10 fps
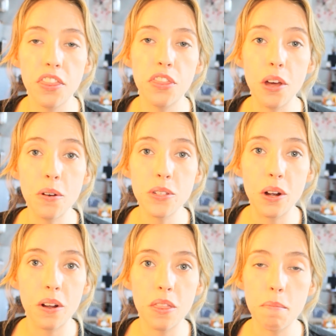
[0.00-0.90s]
Those
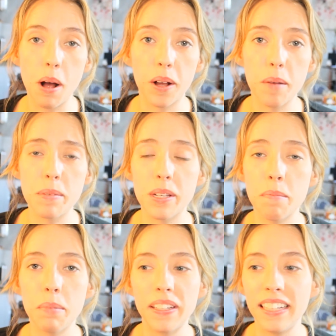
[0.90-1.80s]
are the mock-ups
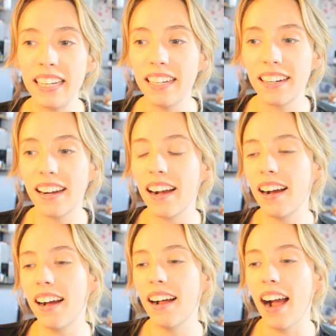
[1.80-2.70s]
complete.
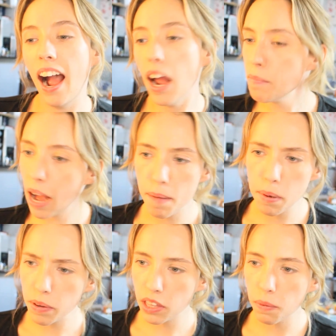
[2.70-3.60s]
I'm
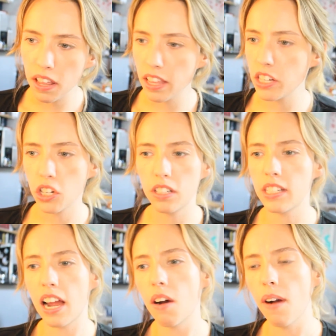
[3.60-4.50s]
happy with the way they
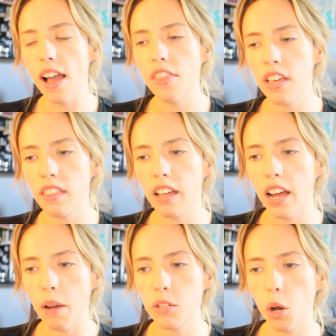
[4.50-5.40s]
turned out. I think
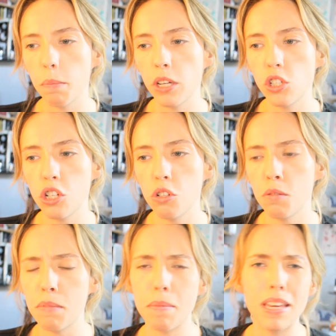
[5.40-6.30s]
that I was hoping
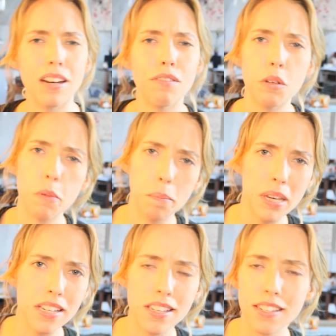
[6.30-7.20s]
to maybe get a few more
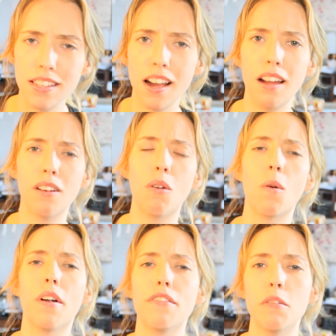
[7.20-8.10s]
pieces done
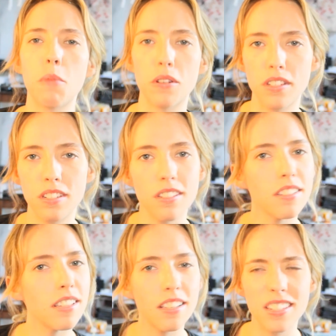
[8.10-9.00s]
or a few more
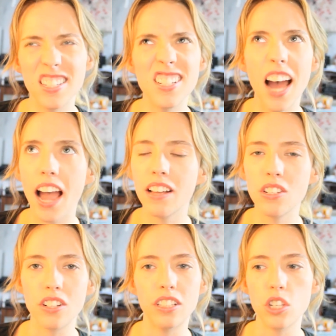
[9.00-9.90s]

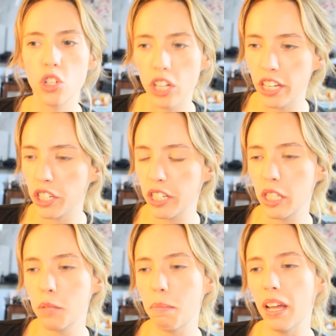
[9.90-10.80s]
styles or
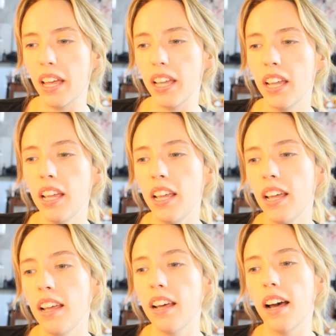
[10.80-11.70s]
illustrations, but
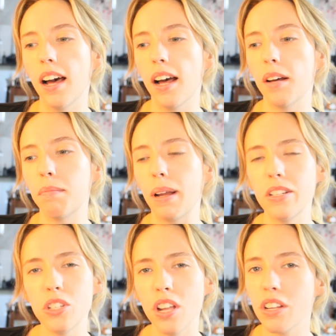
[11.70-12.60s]
I'm
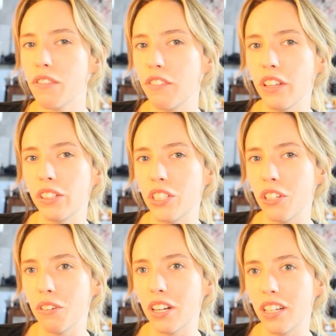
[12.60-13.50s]
just not feeling
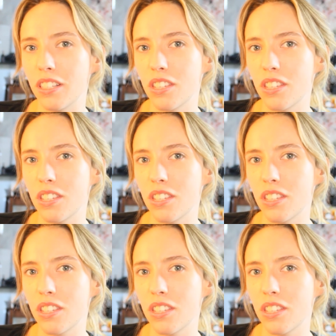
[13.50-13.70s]
too good.